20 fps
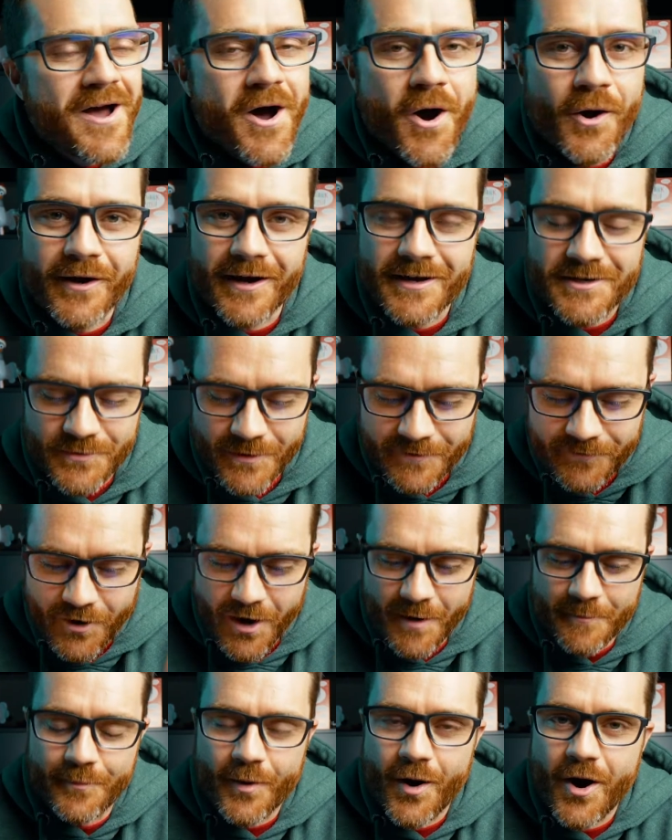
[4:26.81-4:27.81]
Okay, so I've
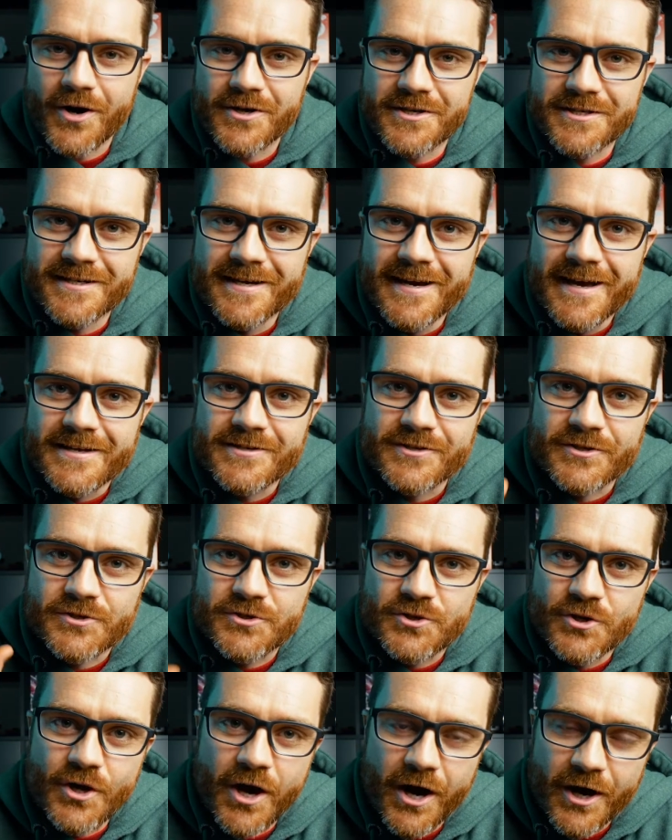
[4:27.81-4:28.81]
got a box, it's got
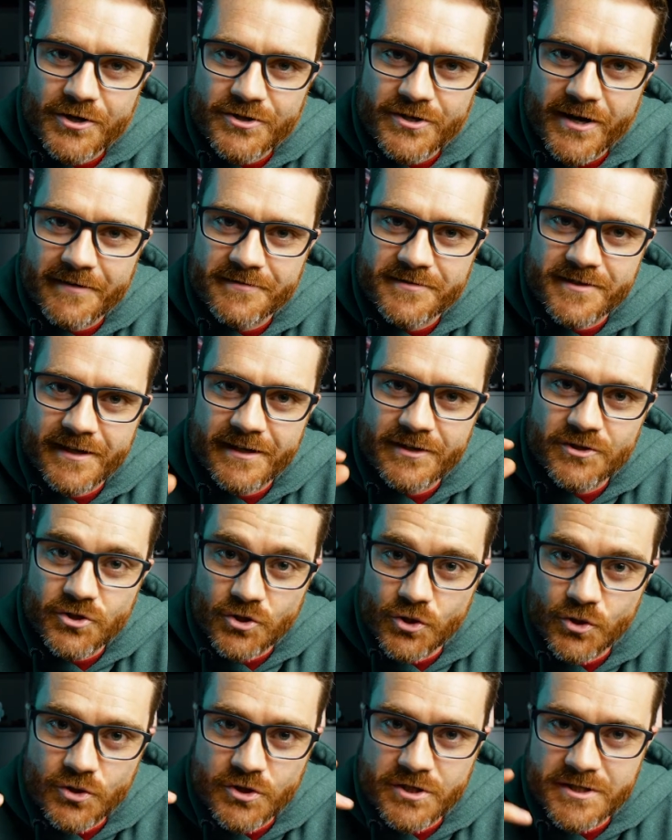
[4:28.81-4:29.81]
2 hard drives in it,
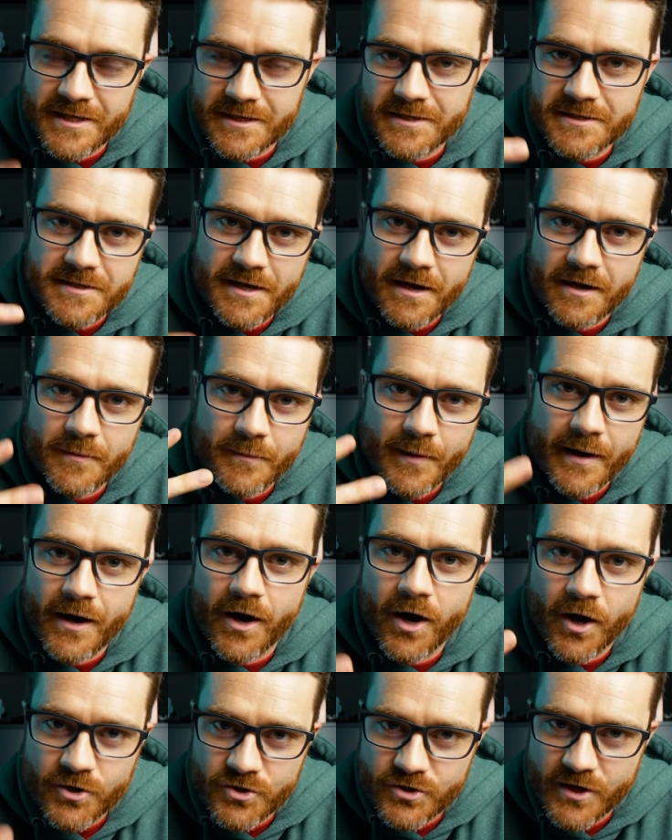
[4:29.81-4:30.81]
2 6TB
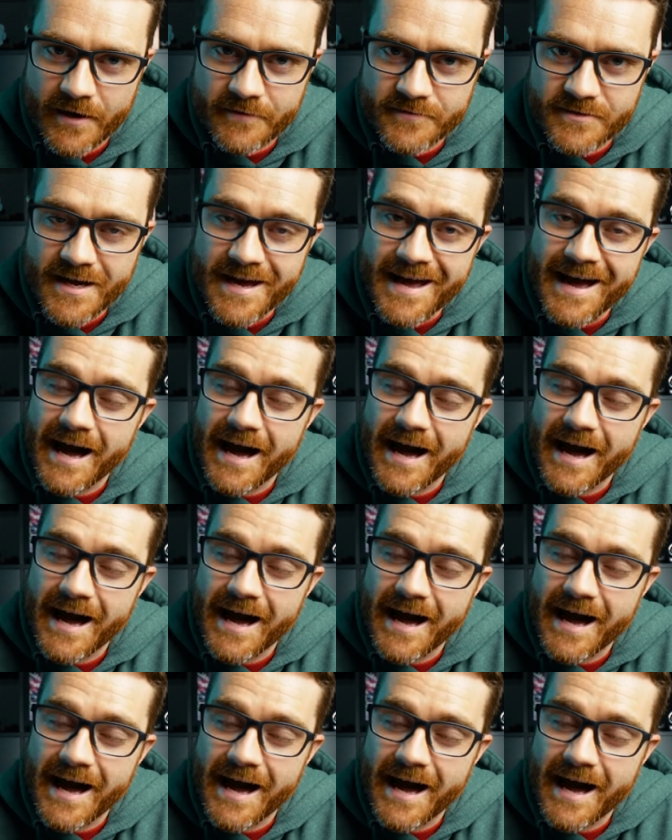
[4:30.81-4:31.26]
hard drives,